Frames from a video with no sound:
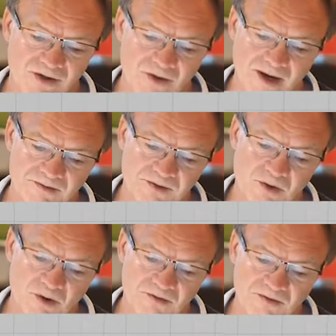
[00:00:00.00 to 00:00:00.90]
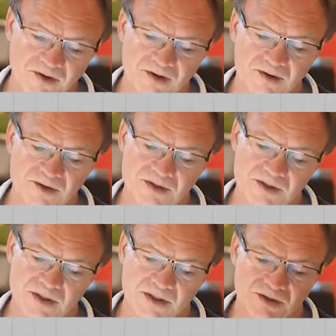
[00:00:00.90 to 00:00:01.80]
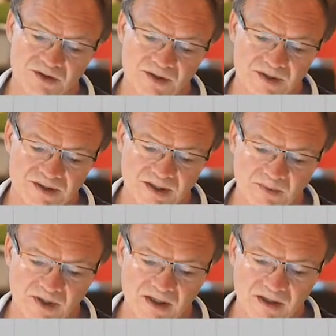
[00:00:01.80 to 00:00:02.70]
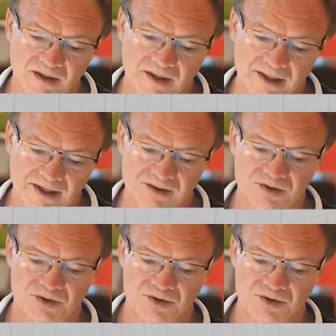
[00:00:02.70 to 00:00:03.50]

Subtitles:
You have to configure it so that somebody can get